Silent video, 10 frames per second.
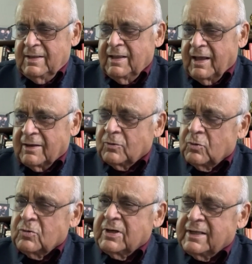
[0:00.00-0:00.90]
And
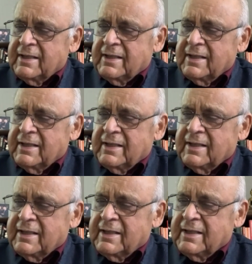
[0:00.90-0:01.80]
who did they have on
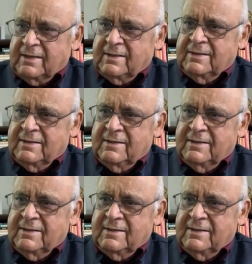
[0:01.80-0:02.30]
their side